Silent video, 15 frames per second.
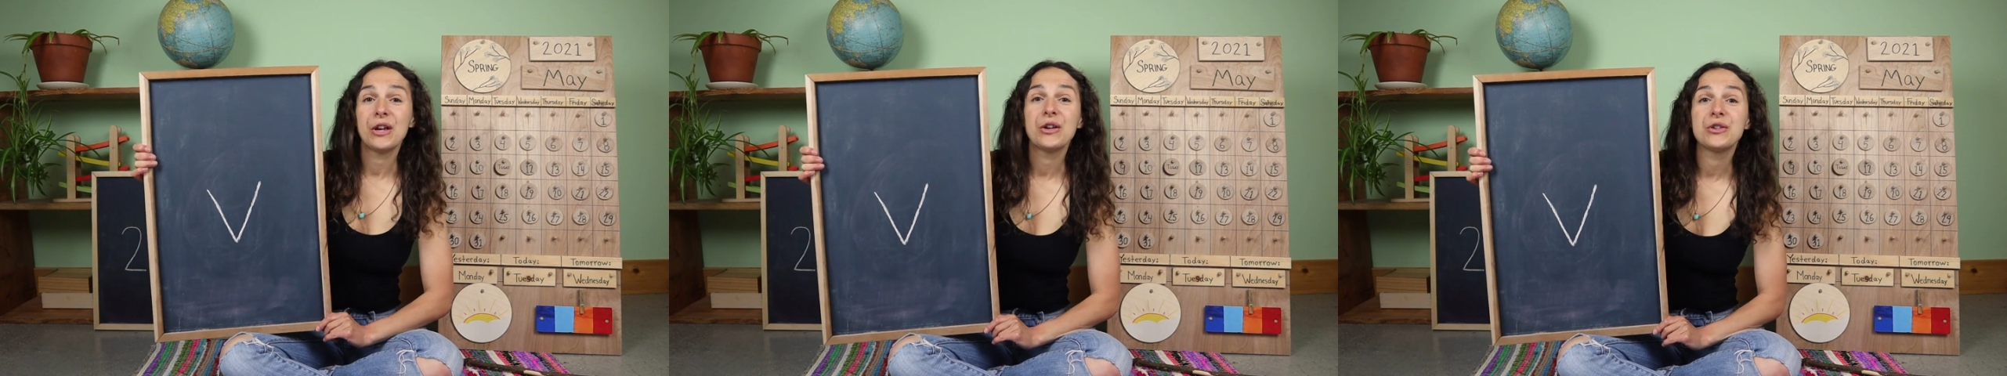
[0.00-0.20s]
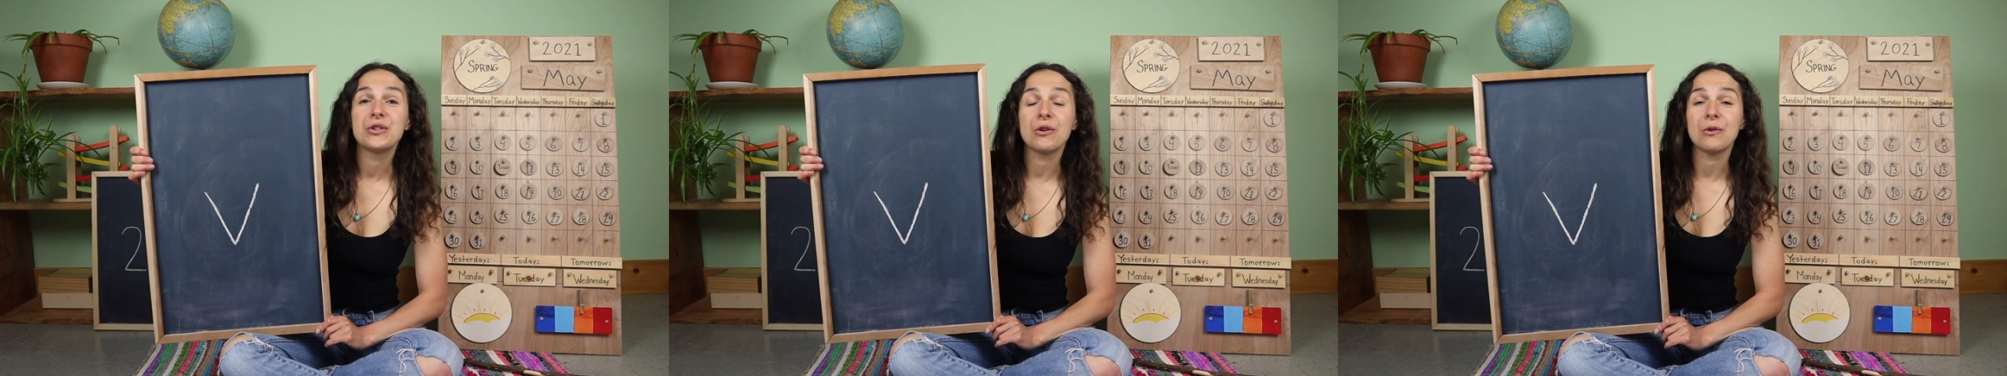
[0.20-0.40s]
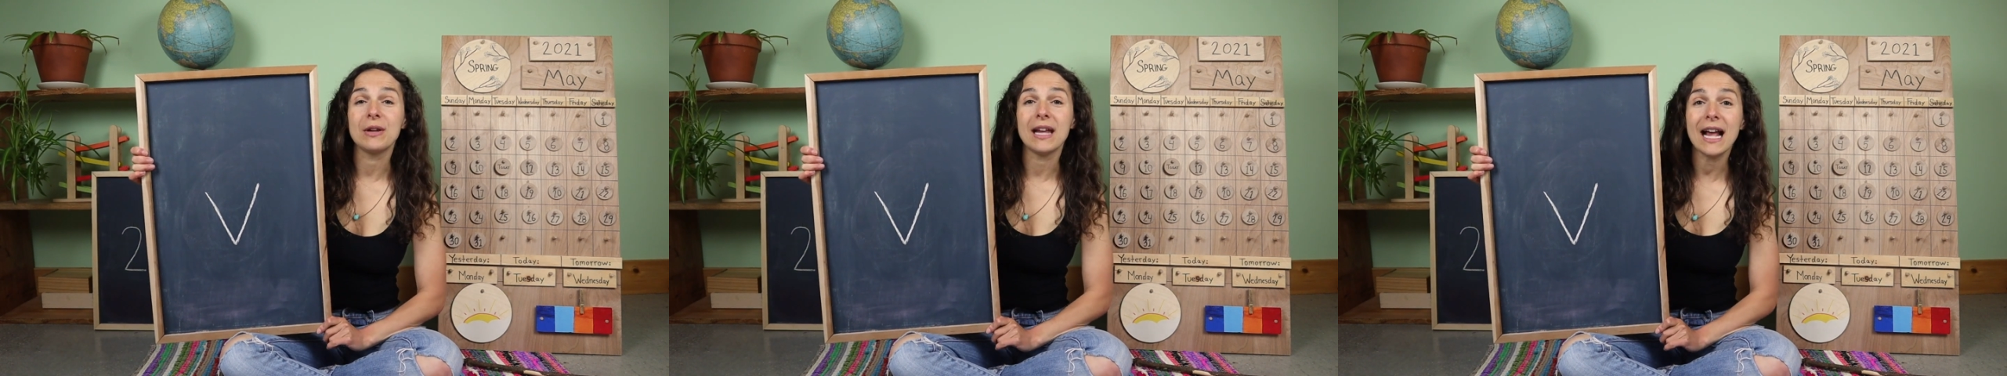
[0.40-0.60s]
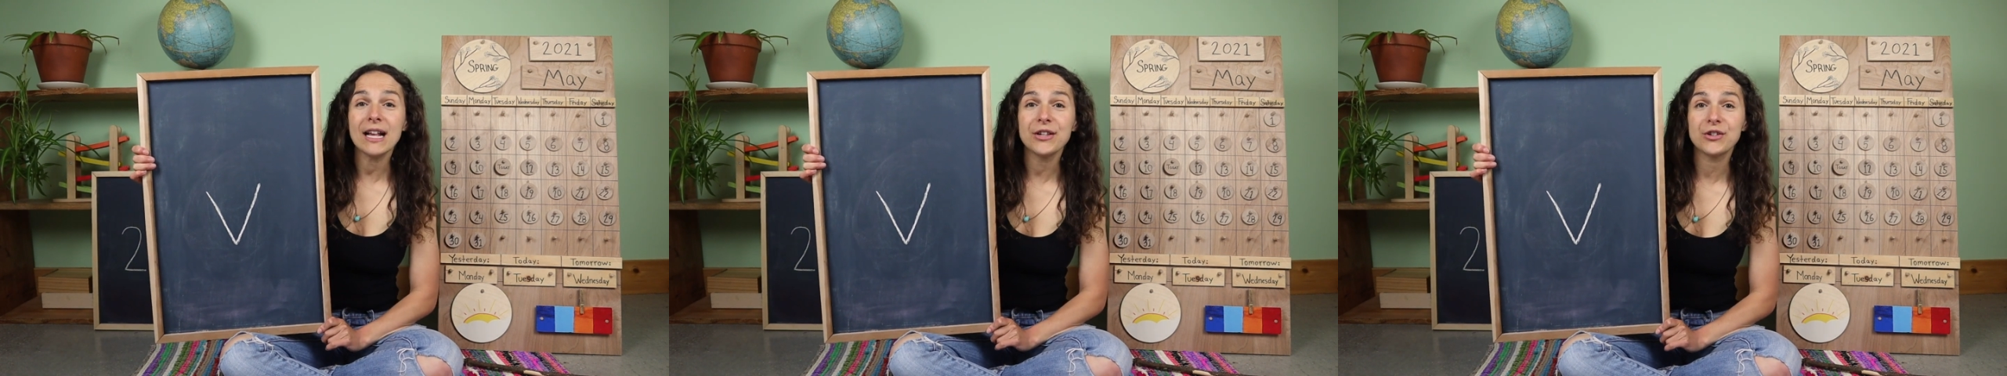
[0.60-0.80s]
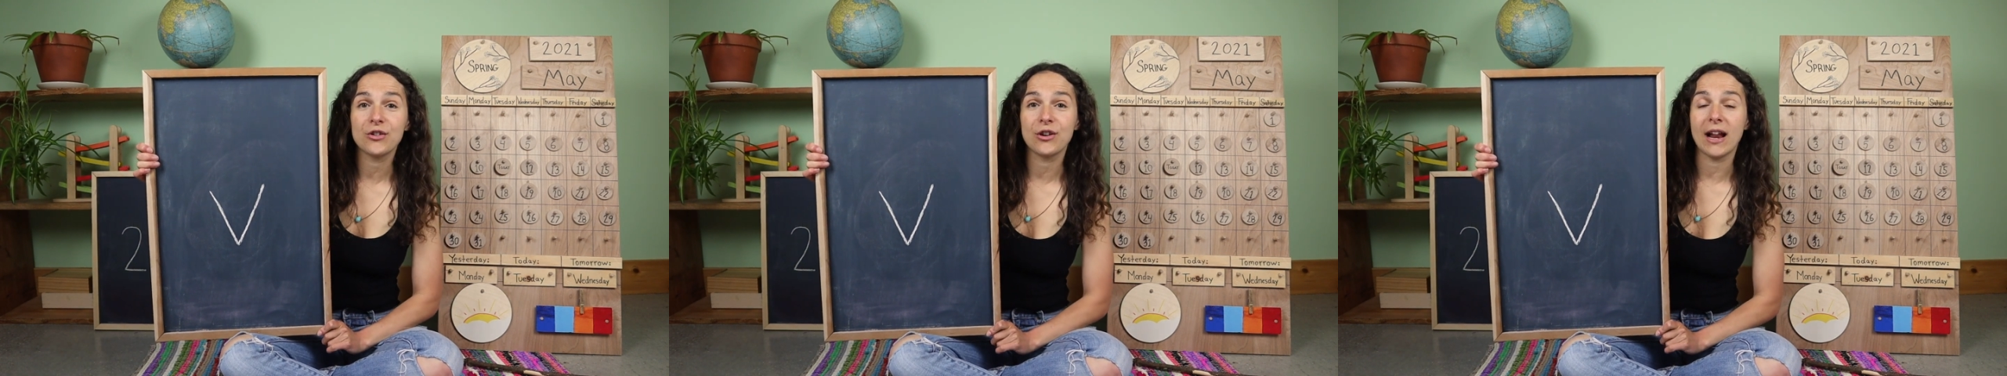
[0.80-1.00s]
So
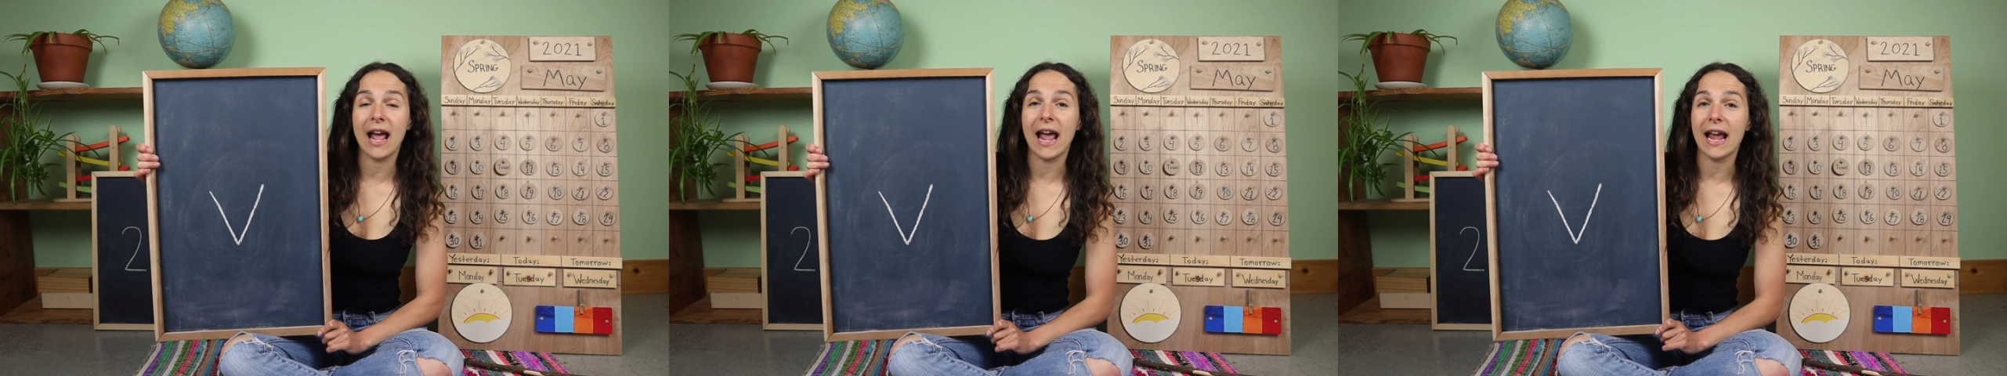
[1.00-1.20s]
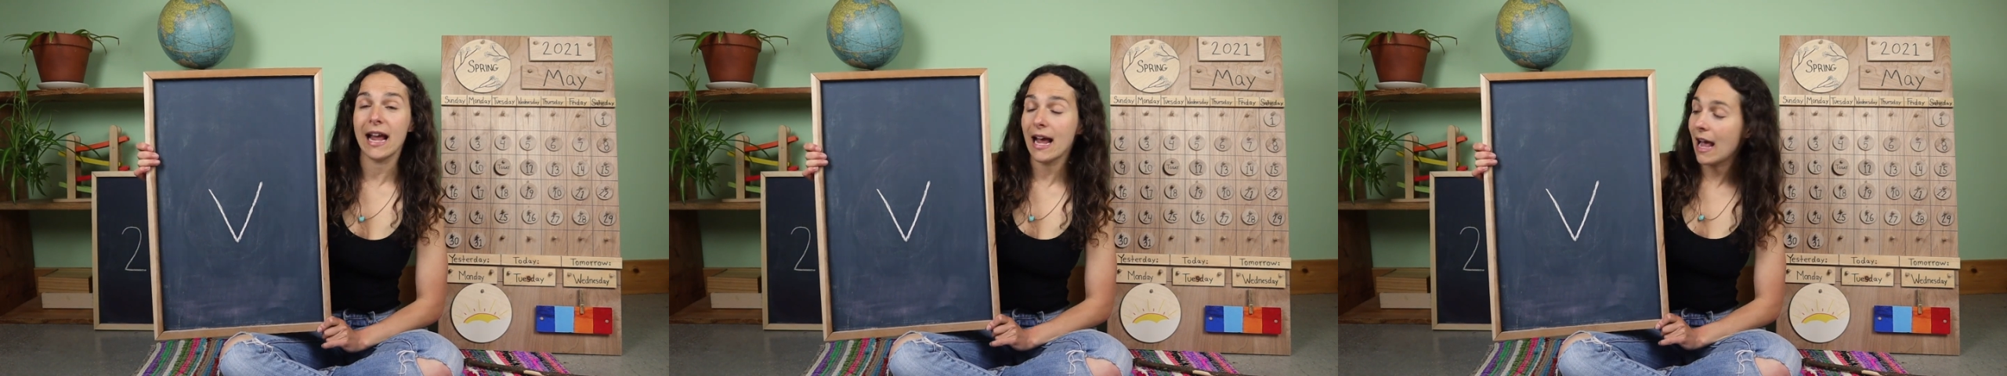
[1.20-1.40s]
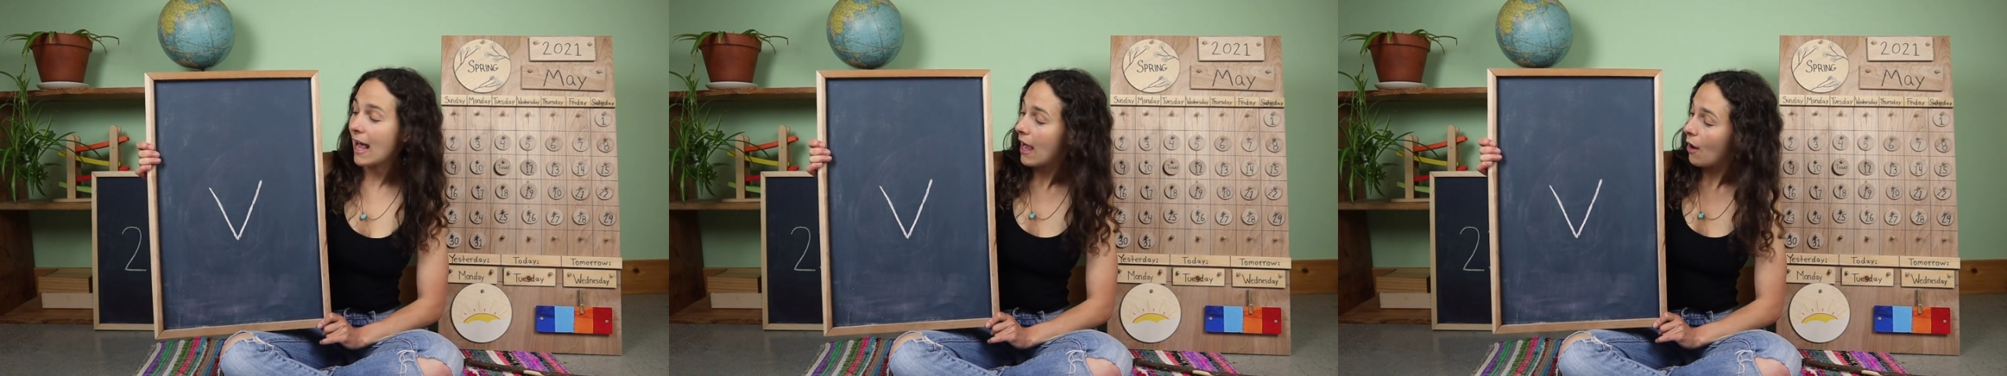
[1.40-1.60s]
yesterday,